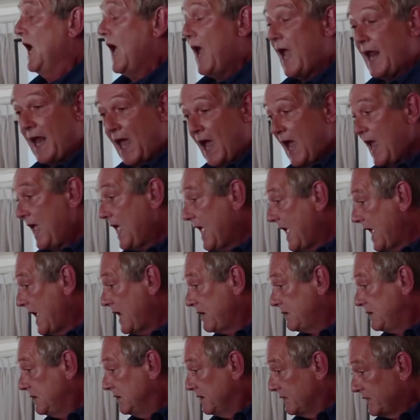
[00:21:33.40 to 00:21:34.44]
And I
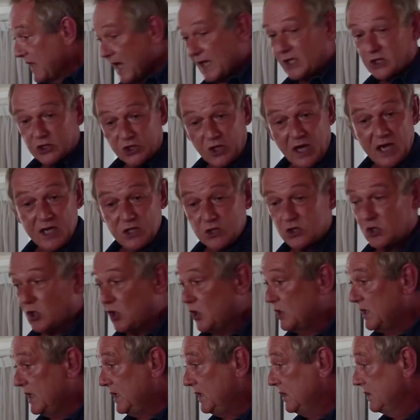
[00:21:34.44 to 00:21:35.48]
had that train
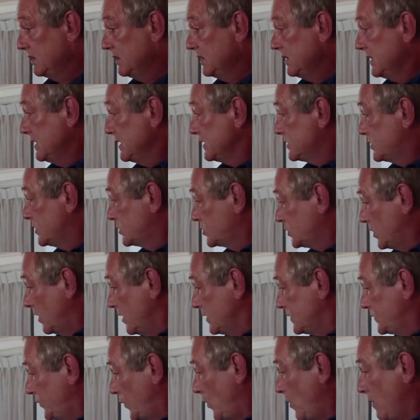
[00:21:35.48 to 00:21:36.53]
journey to
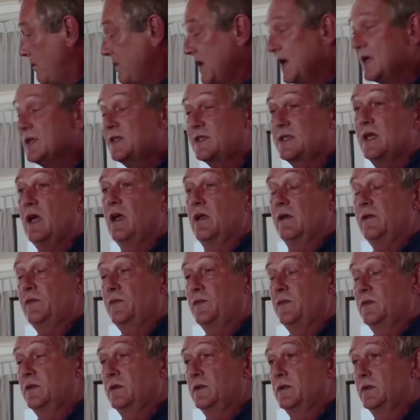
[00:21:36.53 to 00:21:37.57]
transform
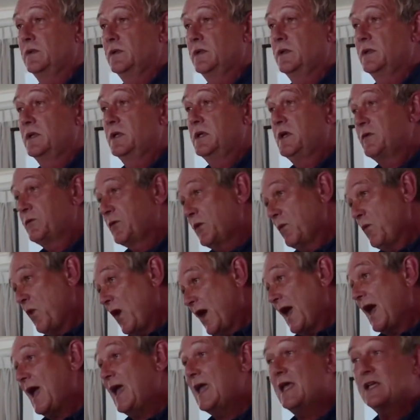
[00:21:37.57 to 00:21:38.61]
myself from
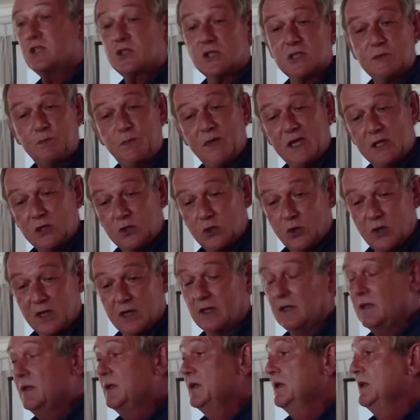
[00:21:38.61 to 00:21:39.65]
what I had just been
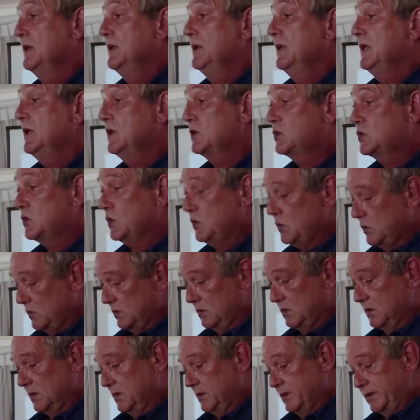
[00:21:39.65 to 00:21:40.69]
doing into
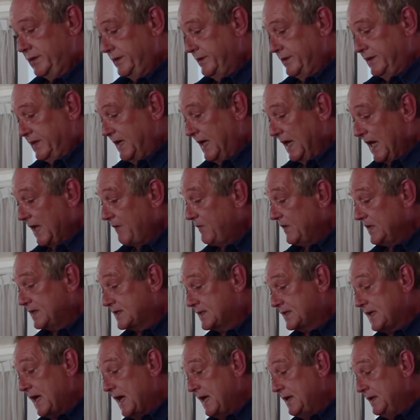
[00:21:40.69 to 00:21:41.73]
a loving
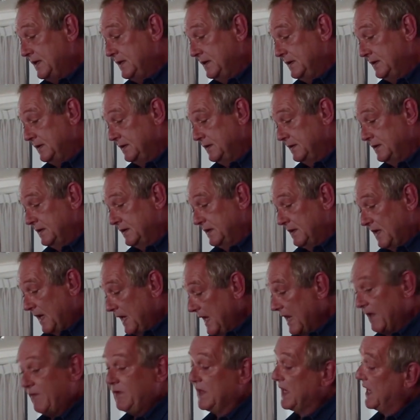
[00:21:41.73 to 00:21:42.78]
son,
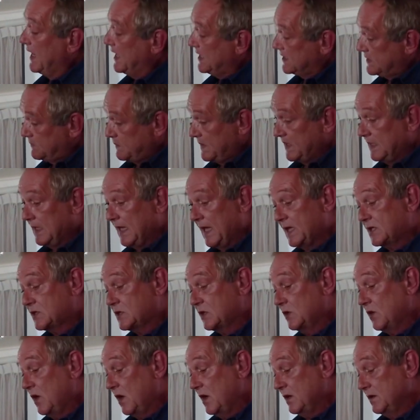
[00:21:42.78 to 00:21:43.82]
a loving husband
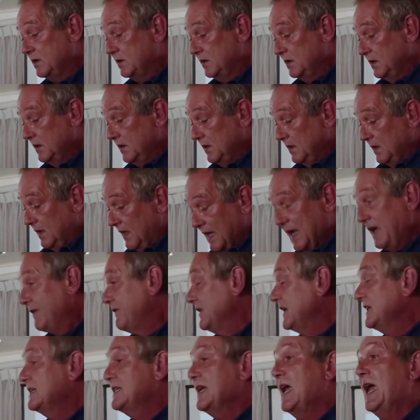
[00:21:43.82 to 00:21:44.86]
later on, a
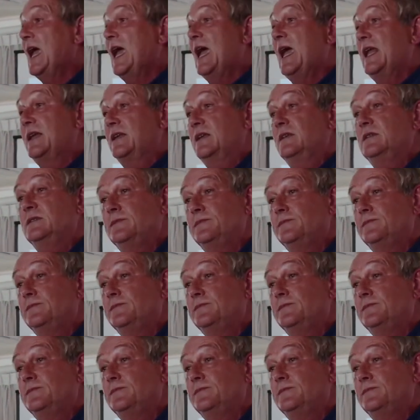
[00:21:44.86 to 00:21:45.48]
loving dad.